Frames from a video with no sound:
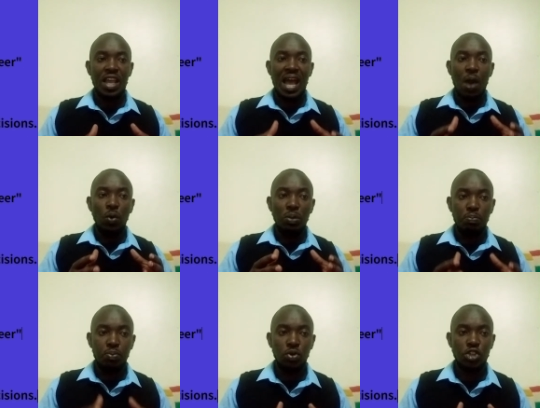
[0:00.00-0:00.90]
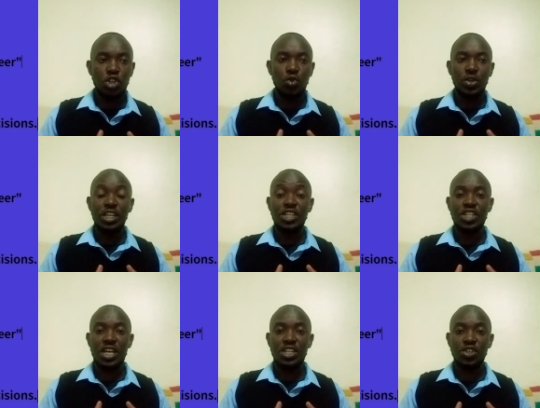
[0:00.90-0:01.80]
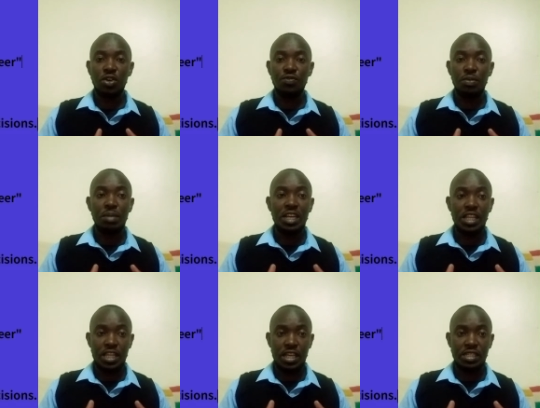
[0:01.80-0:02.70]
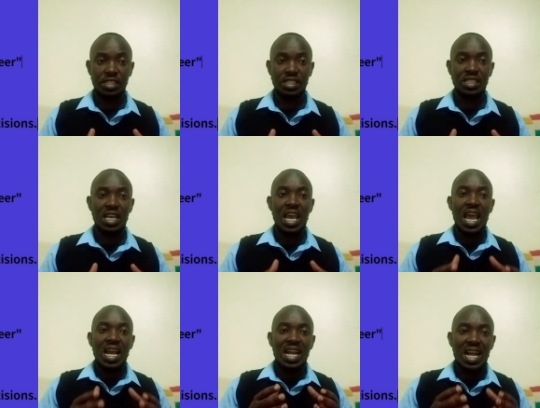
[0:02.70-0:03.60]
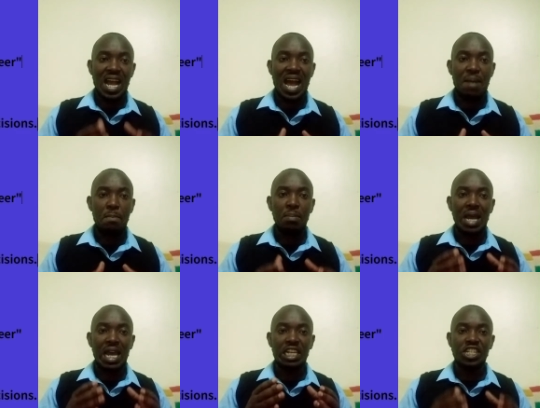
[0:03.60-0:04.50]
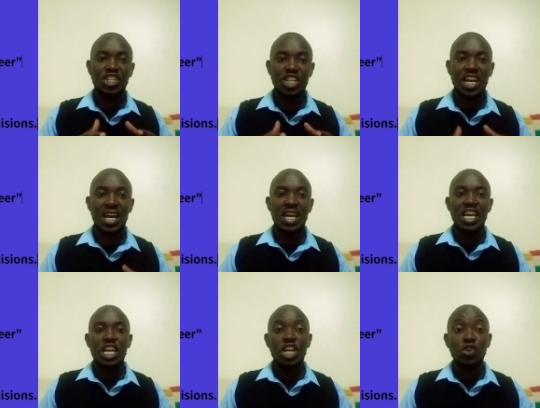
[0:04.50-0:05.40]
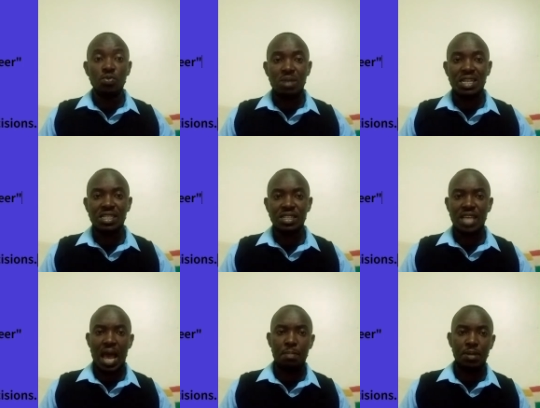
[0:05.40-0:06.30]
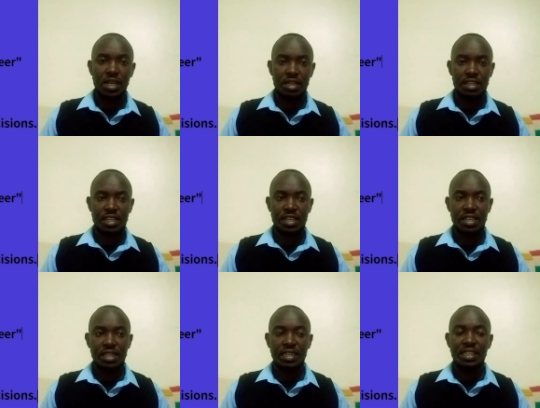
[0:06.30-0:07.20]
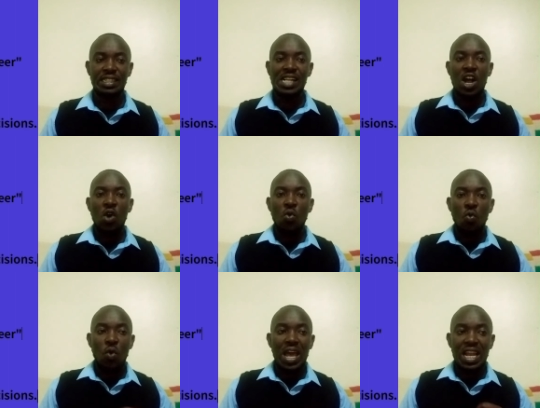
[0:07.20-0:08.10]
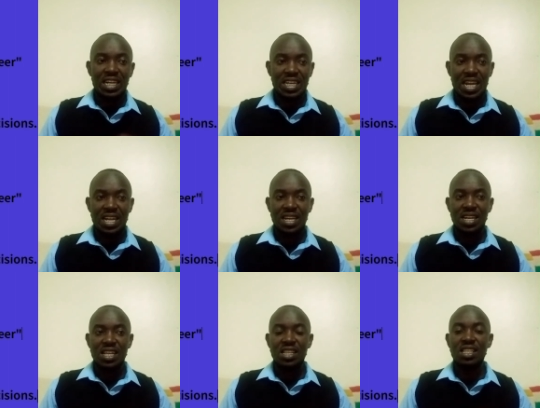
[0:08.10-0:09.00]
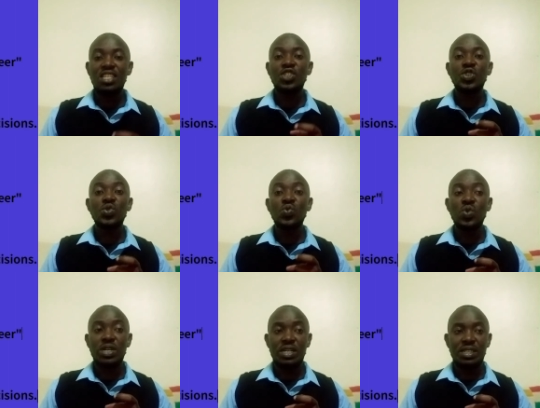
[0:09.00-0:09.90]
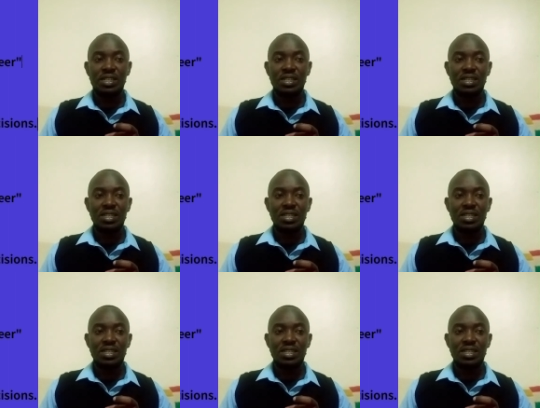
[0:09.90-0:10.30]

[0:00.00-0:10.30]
I will put you in charge of the many things. Come and share in your master's happiness.'" Well done. These two words